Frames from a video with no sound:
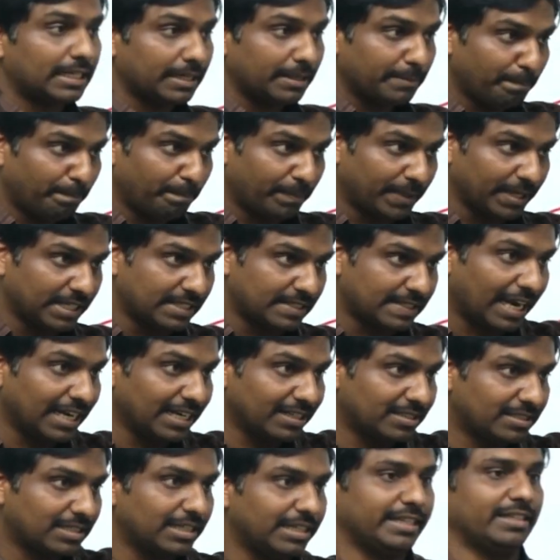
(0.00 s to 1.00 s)

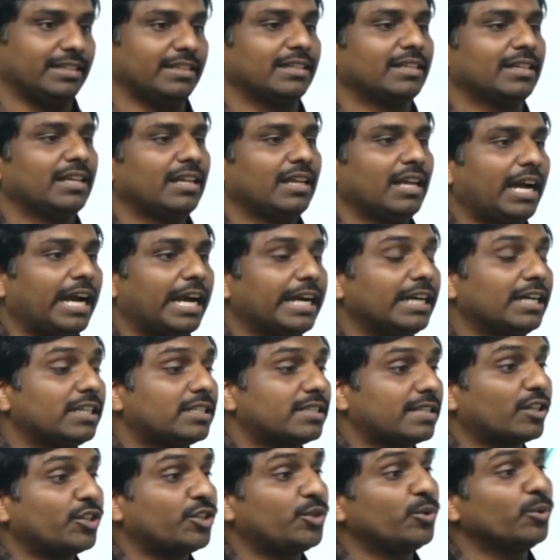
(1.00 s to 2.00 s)
precisely and its
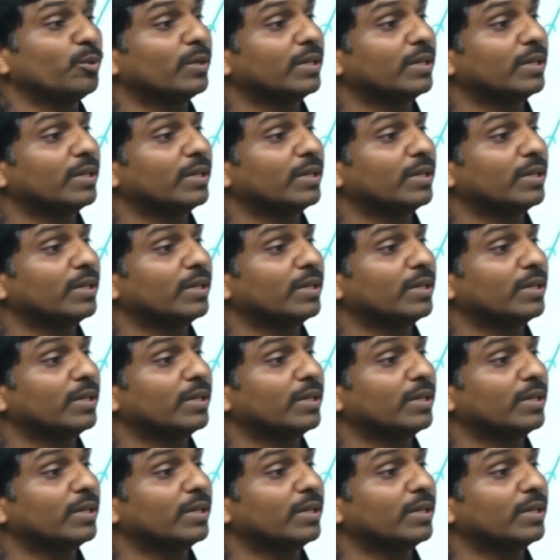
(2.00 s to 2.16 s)
accuracy